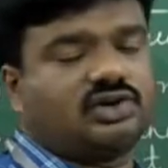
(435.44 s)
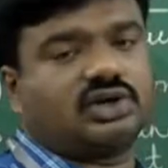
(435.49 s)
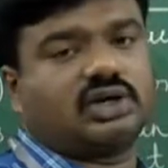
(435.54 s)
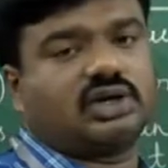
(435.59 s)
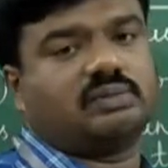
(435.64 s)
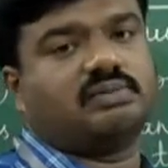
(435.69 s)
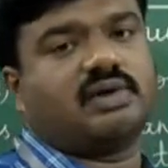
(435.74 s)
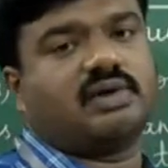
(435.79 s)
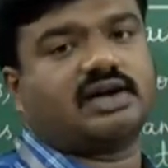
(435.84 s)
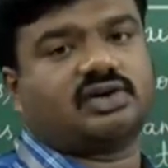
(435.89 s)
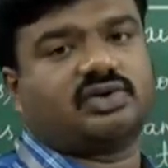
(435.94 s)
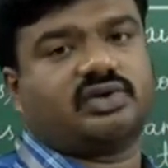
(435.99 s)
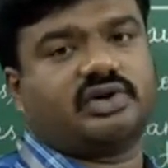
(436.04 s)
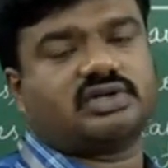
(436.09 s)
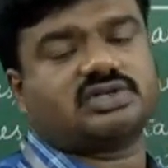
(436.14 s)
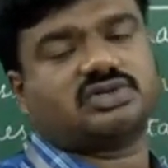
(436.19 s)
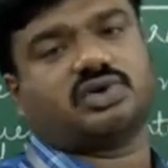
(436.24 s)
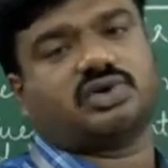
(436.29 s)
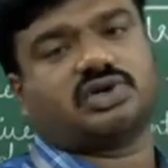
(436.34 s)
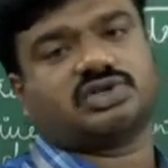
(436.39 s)
to come back to
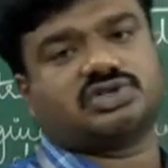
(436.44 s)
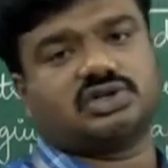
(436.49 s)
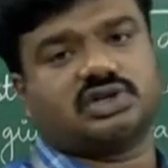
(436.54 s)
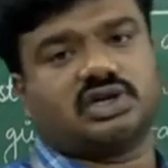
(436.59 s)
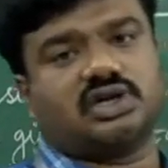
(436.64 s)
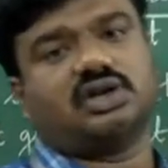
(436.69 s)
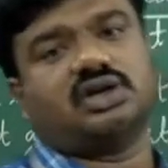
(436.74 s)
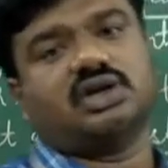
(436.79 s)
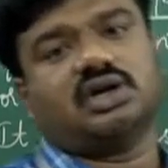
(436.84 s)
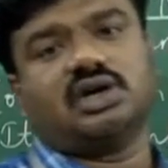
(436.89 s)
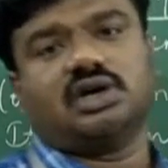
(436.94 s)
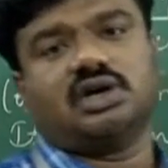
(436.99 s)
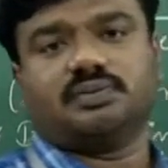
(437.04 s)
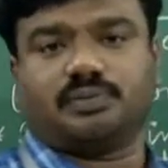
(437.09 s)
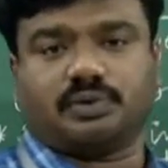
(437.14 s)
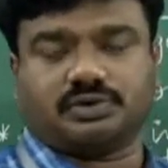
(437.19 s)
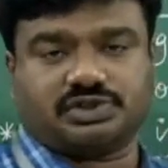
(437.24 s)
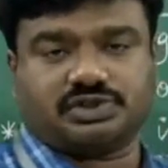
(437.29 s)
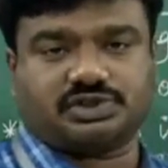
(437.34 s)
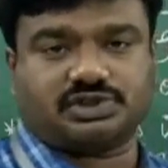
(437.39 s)
its original
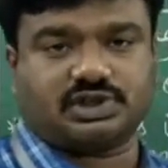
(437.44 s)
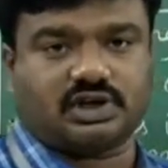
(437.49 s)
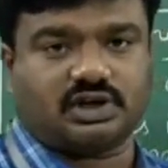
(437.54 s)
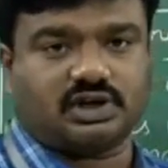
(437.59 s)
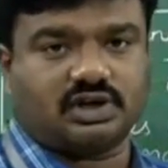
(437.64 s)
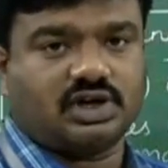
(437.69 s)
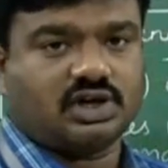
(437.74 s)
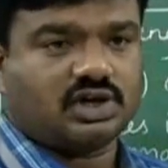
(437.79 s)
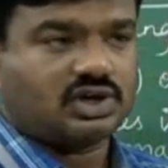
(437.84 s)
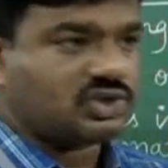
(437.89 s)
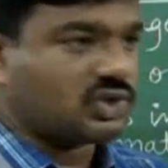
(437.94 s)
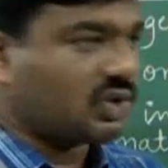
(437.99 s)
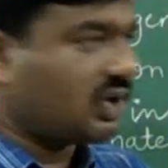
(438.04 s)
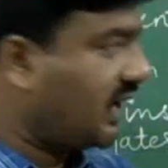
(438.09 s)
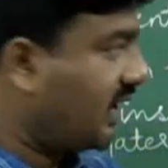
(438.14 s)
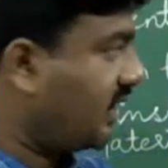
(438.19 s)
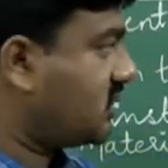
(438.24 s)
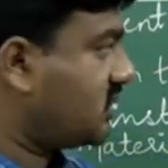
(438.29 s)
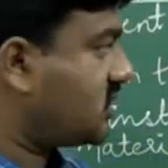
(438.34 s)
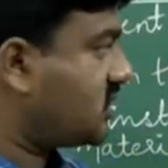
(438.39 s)
position. So
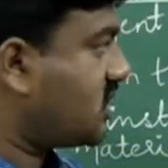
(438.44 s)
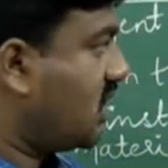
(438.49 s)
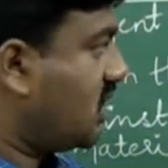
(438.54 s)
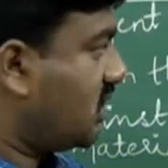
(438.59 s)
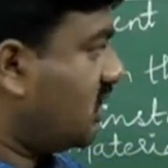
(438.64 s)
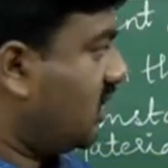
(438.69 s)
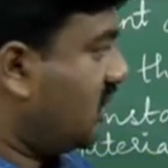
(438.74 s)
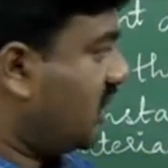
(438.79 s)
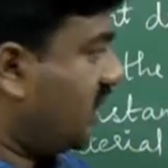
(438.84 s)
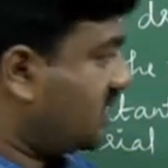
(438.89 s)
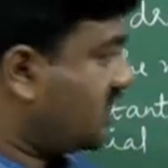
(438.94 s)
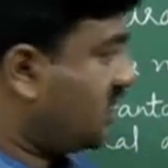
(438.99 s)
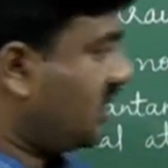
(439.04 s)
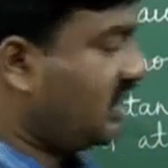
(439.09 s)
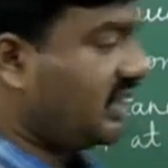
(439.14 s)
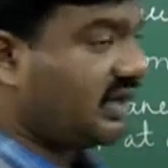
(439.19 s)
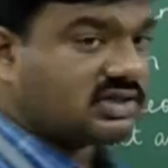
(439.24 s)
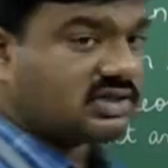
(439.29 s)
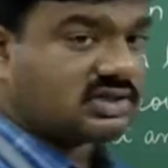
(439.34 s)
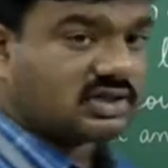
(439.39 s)
hence, the
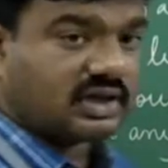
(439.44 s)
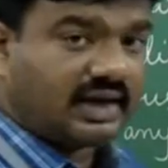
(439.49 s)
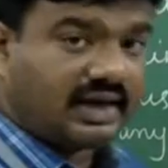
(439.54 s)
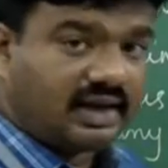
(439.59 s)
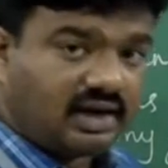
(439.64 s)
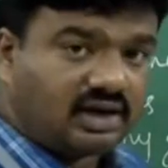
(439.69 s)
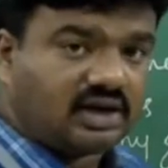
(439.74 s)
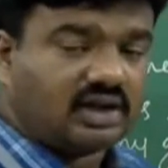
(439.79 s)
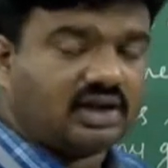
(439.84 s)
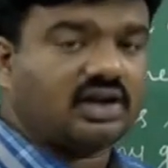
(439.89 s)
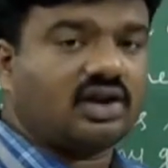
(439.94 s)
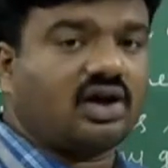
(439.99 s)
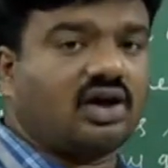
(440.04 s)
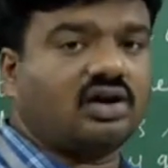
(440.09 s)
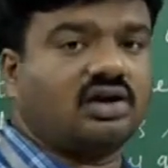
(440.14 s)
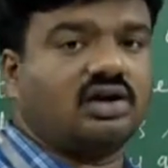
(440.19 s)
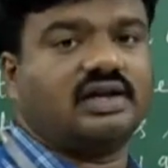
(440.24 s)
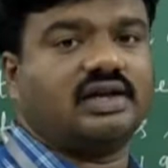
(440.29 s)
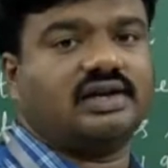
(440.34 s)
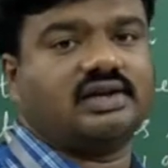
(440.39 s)
resilience in
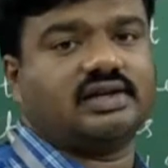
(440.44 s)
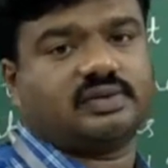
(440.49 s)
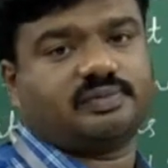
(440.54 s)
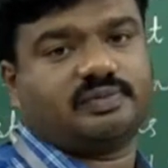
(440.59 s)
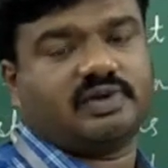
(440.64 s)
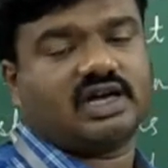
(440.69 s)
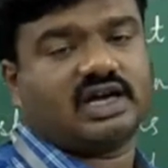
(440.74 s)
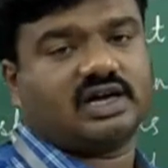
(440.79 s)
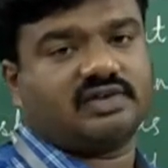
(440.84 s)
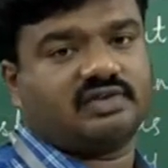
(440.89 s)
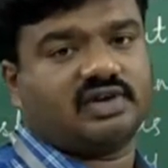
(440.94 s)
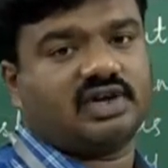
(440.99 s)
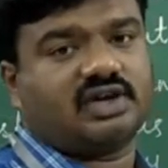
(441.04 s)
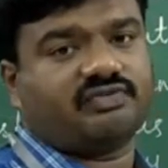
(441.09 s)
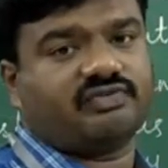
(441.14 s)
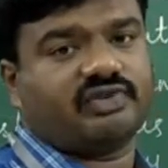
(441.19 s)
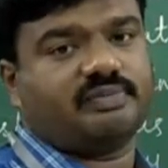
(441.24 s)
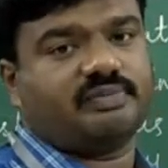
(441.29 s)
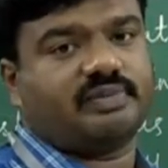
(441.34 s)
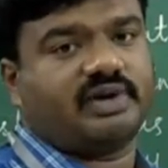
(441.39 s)
nonlinear behavior
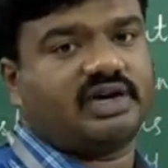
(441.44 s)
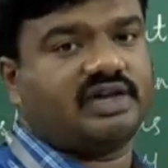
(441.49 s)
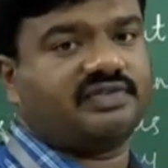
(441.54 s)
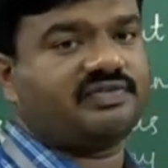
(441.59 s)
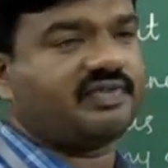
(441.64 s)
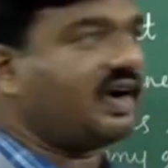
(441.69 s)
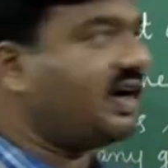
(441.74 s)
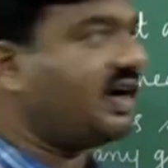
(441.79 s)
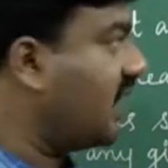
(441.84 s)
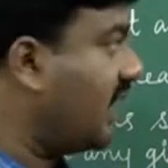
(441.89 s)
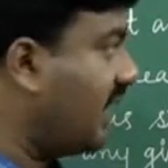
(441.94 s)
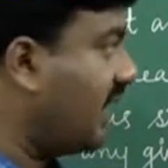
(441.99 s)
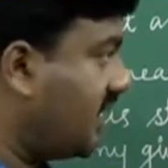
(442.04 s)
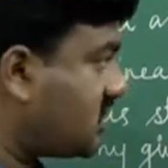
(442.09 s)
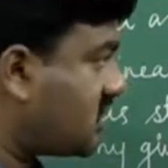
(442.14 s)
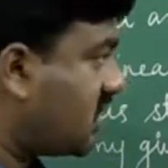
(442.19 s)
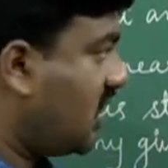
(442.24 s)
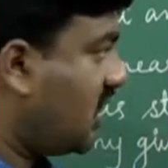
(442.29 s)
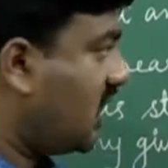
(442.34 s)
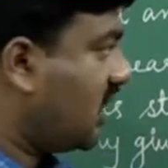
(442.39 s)
will be defined
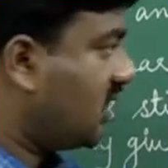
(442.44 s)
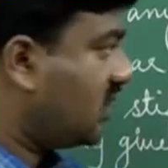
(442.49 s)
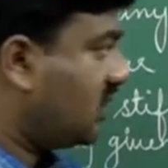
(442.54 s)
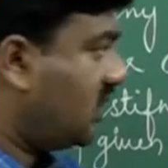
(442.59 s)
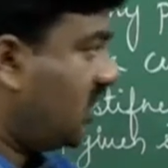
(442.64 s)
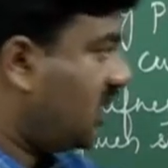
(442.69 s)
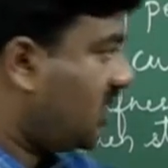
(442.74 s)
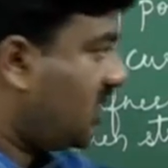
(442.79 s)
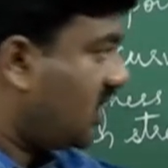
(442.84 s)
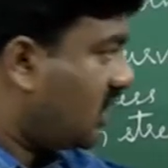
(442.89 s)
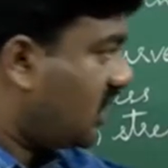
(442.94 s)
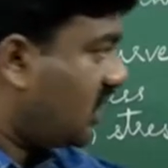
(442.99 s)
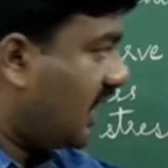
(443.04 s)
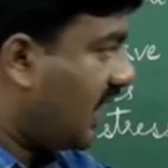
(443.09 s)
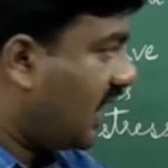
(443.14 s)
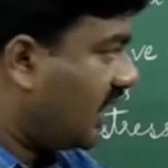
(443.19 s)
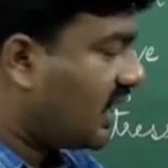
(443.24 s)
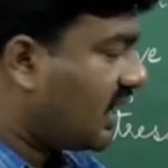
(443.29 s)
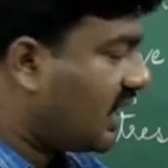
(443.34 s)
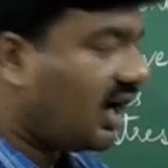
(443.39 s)
as the
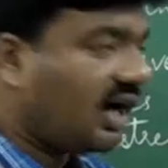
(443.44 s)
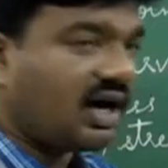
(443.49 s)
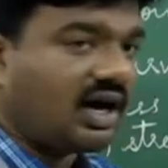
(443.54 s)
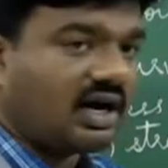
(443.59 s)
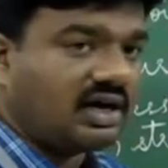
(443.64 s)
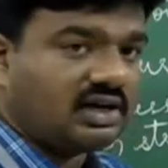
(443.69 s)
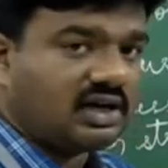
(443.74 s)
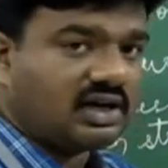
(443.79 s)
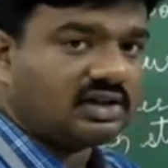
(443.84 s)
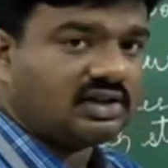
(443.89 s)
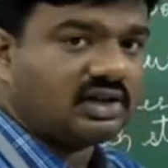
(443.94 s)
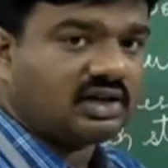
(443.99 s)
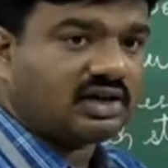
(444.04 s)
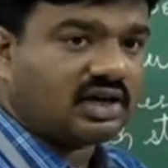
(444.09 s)
area under the